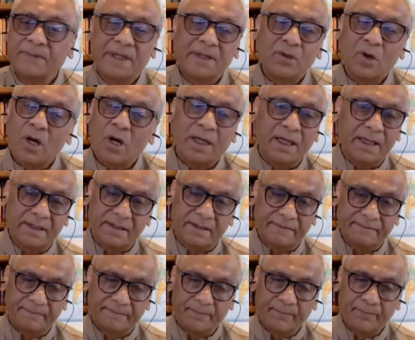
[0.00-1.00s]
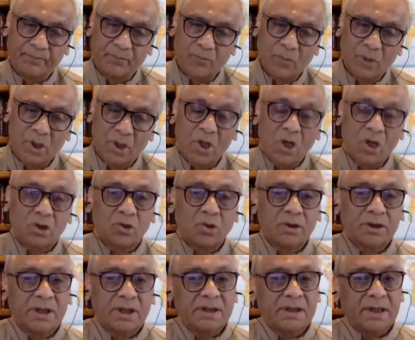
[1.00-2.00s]
the knowledge so
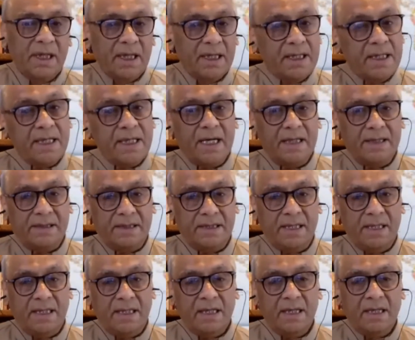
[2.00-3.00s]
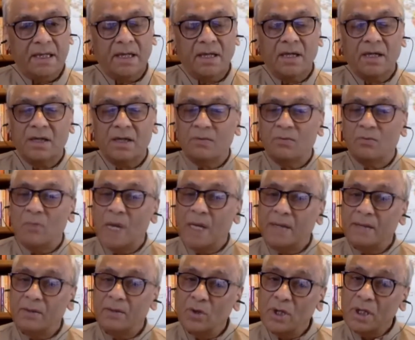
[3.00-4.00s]
this ADHD, by
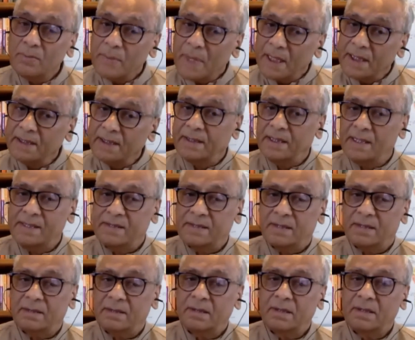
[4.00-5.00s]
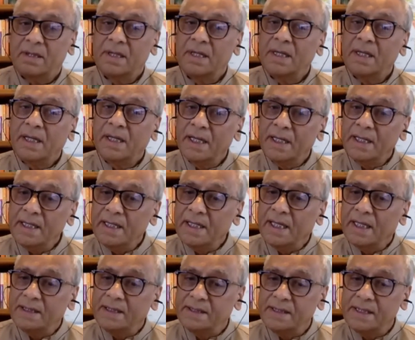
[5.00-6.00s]
doing meditation,
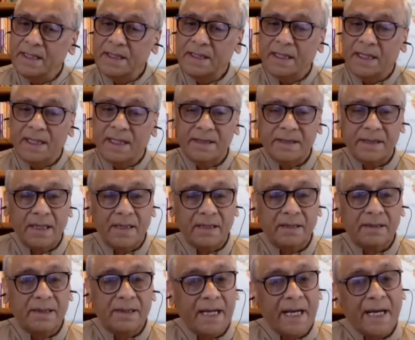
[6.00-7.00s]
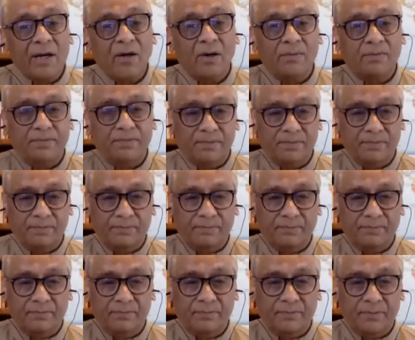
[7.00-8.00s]
ADHD is taken care of.
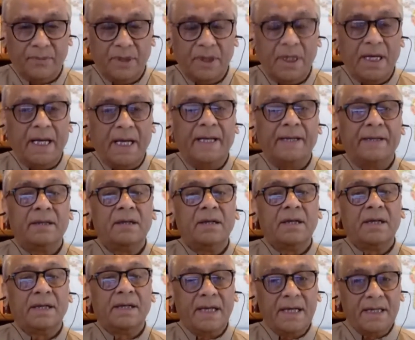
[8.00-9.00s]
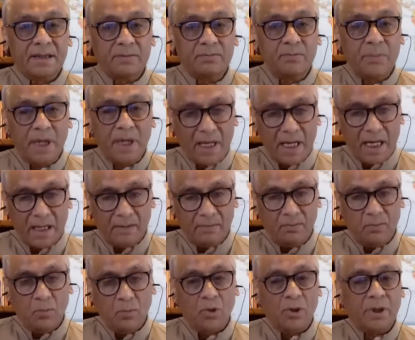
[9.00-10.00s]
And kids are
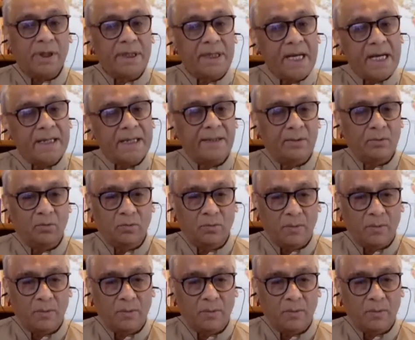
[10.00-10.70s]
more creative.